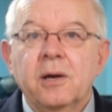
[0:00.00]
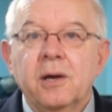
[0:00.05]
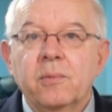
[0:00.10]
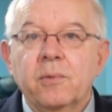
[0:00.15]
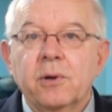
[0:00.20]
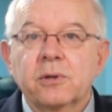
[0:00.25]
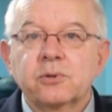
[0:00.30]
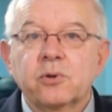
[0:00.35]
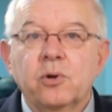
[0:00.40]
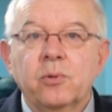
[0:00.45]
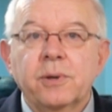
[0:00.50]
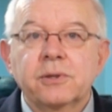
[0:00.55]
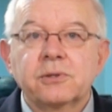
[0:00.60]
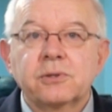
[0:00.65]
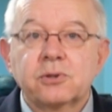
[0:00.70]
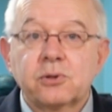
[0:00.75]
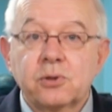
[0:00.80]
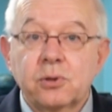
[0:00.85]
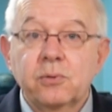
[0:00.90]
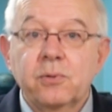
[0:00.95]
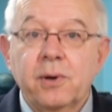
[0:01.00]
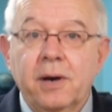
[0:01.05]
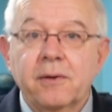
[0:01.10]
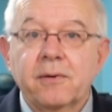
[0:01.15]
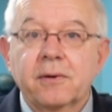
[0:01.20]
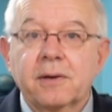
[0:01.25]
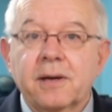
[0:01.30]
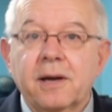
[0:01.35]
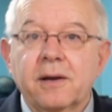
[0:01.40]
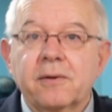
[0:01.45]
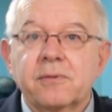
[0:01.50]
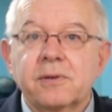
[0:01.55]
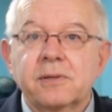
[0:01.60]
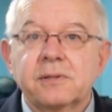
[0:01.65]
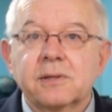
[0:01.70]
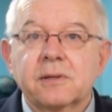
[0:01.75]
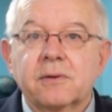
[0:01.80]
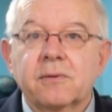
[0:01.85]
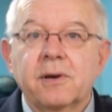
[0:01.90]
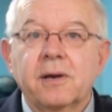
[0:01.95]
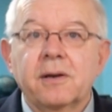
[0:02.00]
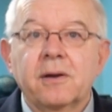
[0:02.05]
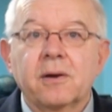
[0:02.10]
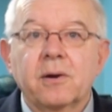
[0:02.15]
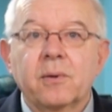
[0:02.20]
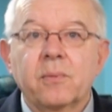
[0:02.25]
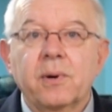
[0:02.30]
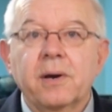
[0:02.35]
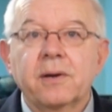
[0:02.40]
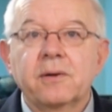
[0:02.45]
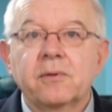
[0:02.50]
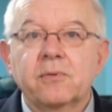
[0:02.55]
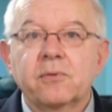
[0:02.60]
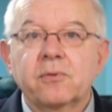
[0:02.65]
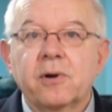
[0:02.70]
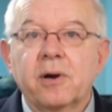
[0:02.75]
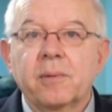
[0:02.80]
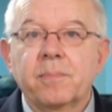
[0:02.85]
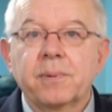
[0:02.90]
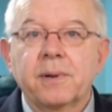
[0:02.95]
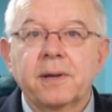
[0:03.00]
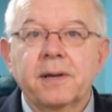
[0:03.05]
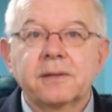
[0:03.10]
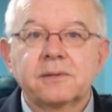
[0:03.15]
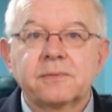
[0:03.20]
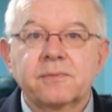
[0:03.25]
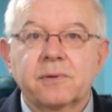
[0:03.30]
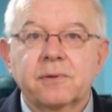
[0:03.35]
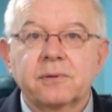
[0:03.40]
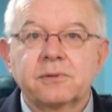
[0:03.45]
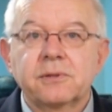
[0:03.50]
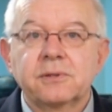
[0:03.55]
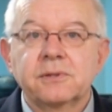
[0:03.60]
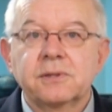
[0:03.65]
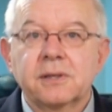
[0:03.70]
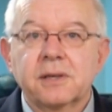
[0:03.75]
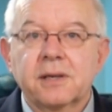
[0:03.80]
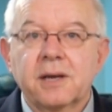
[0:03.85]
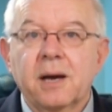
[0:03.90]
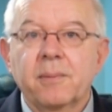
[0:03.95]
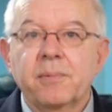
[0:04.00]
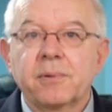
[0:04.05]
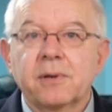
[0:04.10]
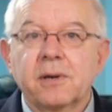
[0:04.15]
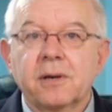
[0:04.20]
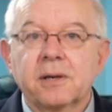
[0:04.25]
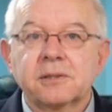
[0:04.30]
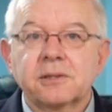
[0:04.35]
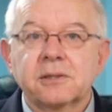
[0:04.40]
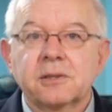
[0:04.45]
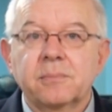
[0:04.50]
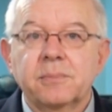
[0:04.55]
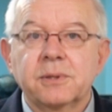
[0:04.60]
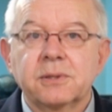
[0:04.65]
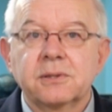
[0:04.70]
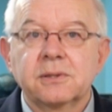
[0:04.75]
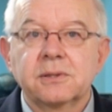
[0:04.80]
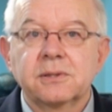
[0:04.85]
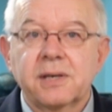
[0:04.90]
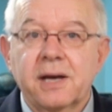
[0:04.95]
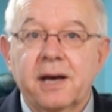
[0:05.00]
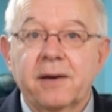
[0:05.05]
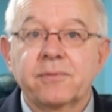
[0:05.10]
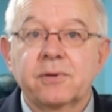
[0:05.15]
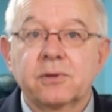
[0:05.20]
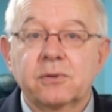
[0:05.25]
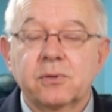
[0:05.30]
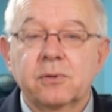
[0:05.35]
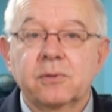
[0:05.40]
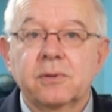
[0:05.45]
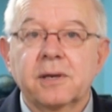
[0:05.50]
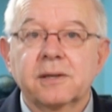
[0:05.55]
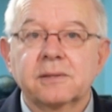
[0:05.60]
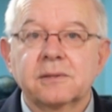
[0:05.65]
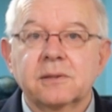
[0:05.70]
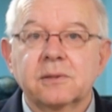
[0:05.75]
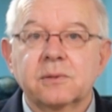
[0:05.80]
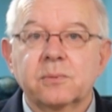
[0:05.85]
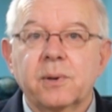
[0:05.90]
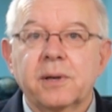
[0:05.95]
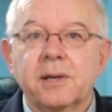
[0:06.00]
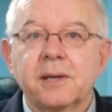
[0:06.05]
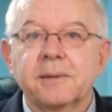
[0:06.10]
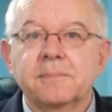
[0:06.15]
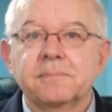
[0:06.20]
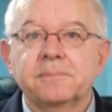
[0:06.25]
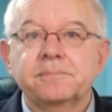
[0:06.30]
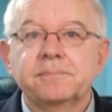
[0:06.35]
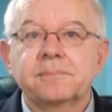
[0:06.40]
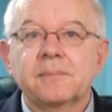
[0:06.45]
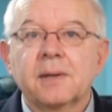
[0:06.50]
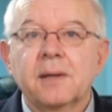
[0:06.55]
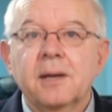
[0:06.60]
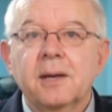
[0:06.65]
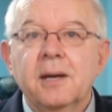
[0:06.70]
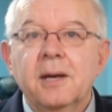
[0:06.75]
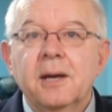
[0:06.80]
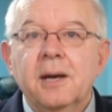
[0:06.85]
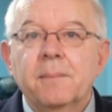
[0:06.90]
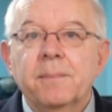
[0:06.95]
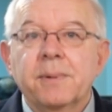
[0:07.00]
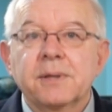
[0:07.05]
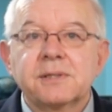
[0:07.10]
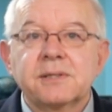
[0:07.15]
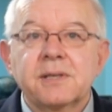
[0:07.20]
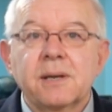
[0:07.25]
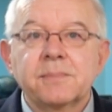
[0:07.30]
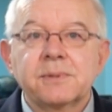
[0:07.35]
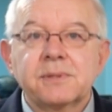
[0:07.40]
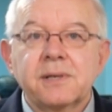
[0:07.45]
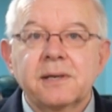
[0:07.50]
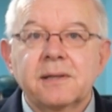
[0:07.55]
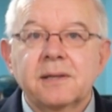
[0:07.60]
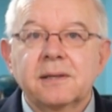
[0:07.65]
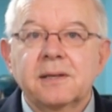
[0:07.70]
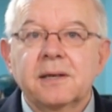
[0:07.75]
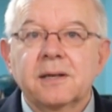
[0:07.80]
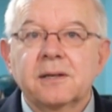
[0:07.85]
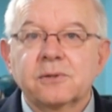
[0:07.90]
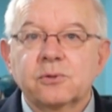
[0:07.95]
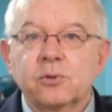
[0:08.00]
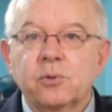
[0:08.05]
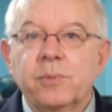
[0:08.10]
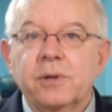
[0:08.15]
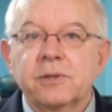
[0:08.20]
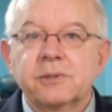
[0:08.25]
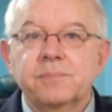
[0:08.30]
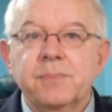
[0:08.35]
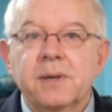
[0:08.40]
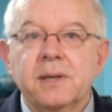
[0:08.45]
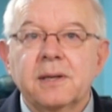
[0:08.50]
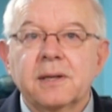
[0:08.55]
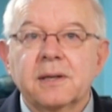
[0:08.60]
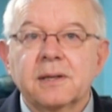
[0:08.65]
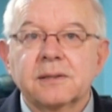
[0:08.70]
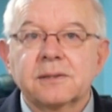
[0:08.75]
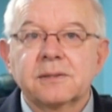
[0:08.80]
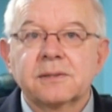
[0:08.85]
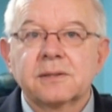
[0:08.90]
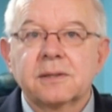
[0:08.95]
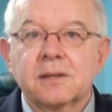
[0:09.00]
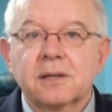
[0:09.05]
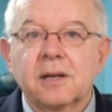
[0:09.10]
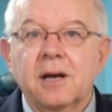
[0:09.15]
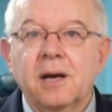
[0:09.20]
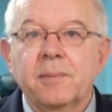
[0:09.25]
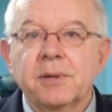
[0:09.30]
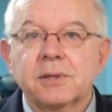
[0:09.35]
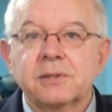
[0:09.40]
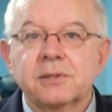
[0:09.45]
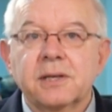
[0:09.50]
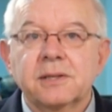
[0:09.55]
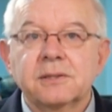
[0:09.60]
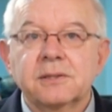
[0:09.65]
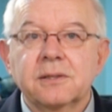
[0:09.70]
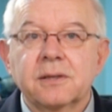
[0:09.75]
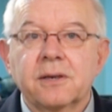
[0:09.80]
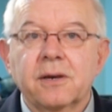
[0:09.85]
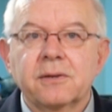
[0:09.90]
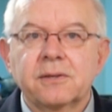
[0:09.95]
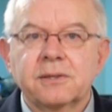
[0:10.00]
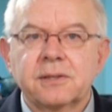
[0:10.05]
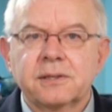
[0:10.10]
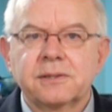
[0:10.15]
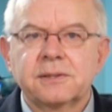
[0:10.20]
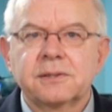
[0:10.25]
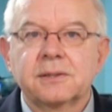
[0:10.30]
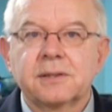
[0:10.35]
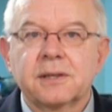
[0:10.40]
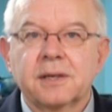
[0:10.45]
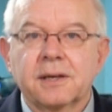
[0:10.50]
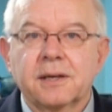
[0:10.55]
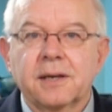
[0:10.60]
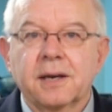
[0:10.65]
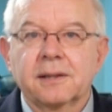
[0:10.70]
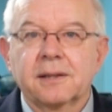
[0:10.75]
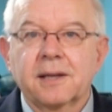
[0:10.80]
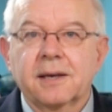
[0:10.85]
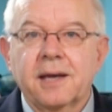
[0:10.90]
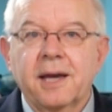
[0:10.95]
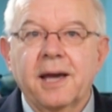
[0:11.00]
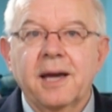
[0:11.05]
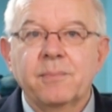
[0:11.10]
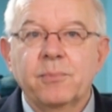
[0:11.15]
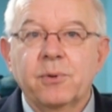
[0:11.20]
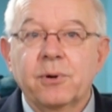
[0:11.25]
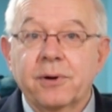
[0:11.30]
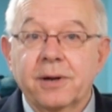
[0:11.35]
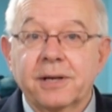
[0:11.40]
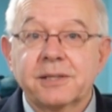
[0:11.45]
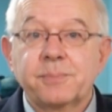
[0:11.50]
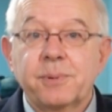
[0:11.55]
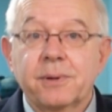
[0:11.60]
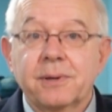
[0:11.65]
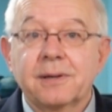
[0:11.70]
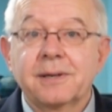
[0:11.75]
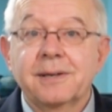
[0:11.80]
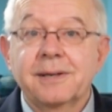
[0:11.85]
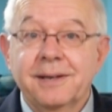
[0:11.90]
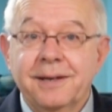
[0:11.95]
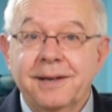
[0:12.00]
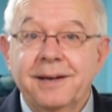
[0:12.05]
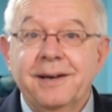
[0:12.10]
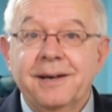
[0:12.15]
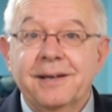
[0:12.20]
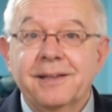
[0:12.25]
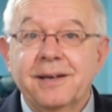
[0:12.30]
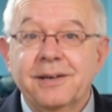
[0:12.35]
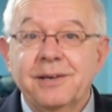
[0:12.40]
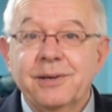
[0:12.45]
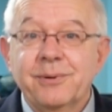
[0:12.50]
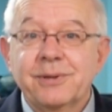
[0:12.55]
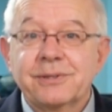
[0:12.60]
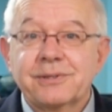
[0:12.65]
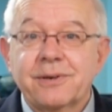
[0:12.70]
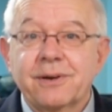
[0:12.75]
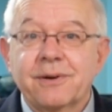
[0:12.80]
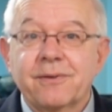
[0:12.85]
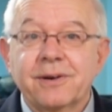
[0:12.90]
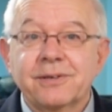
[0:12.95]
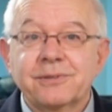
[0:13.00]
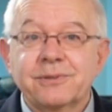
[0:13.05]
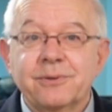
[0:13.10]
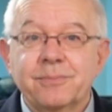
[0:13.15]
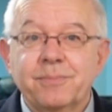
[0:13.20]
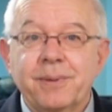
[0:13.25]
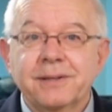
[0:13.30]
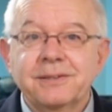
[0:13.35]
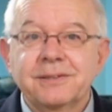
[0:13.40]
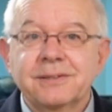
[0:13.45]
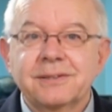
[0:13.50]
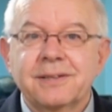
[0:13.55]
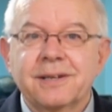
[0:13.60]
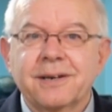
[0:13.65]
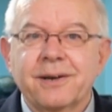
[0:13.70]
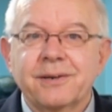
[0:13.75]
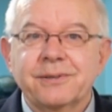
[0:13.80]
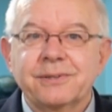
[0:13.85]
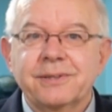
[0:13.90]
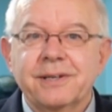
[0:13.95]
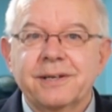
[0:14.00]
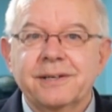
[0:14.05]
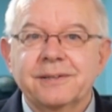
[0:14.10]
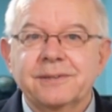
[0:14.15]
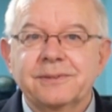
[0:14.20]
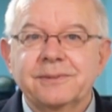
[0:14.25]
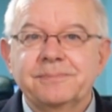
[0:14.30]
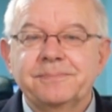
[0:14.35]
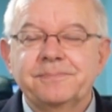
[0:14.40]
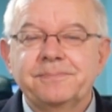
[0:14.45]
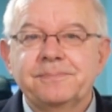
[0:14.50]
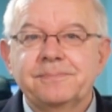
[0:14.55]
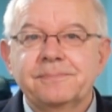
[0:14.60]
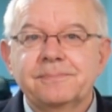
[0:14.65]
in which almost 200 countries agreed on a way to draw up plans for reducing carbon dioxide emissions after 2020. But some say the deal is almost meaningless. Climate change negotiations can kick the can more expertly than US congressional budgets negotiators.